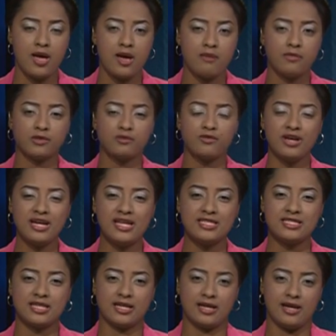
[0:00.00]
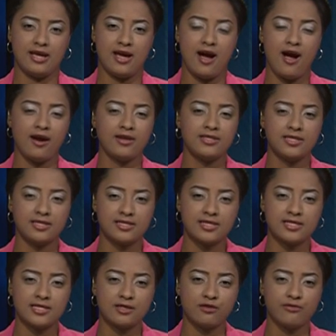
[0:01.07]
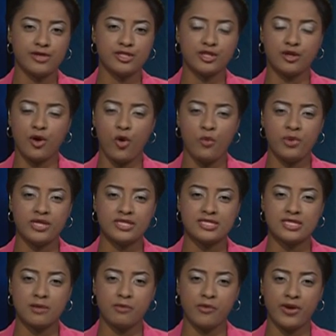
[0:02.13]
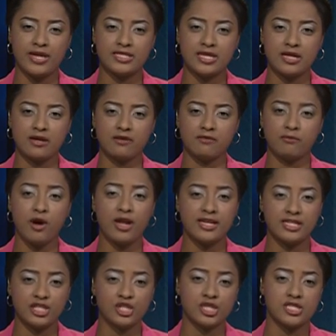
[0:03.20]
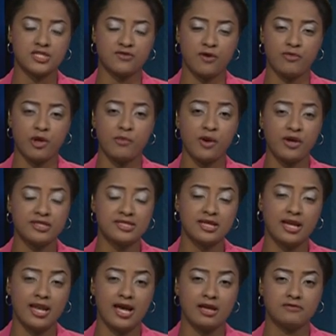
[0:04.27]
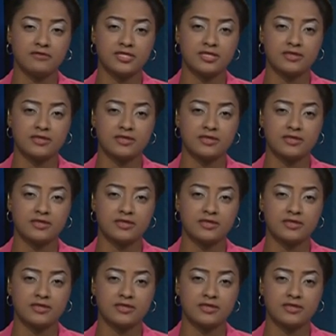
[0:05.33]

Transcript: But realistically, are citizens in the region open to separating politicians from their personal lives?